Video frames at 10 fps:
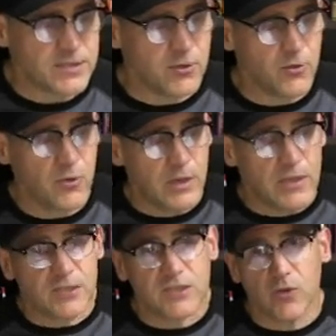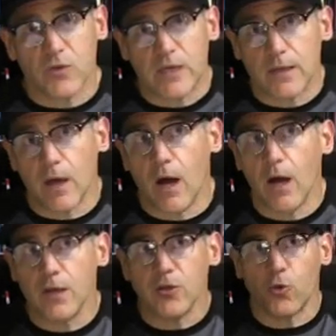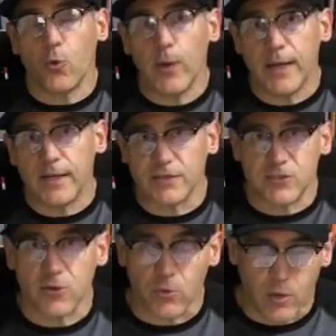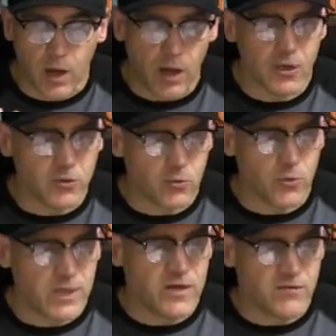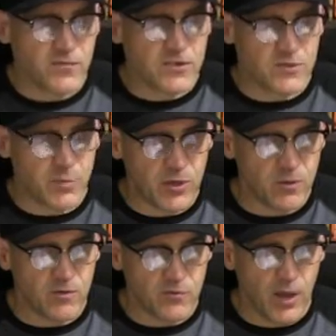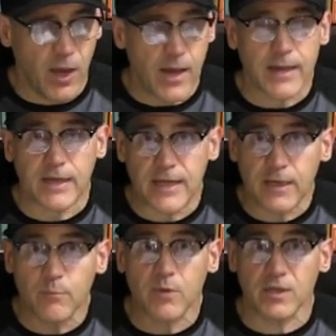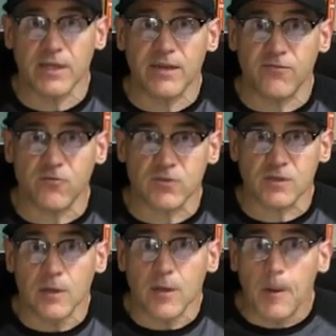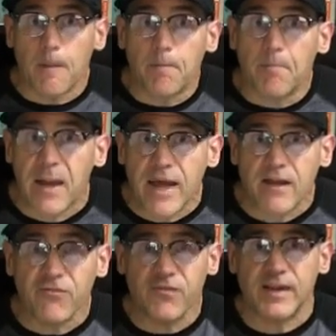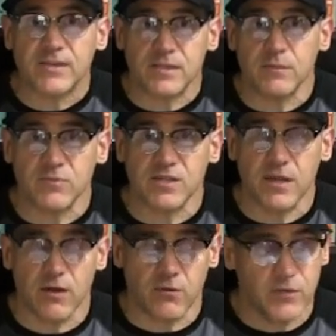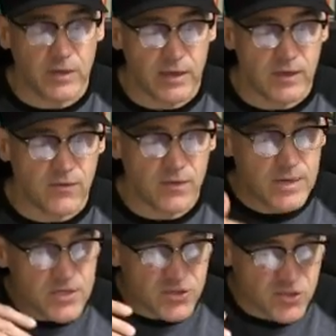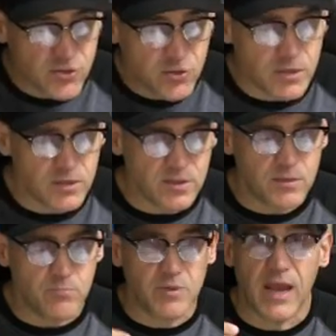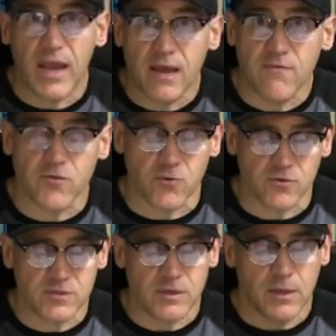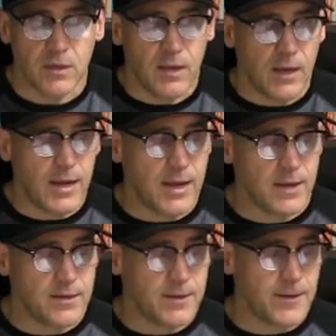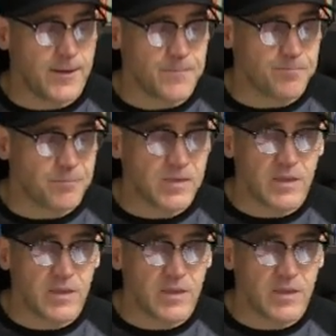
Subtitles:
So the unquenched or ungrieved Spirit of God in believers manifests himself in these good behaviors. And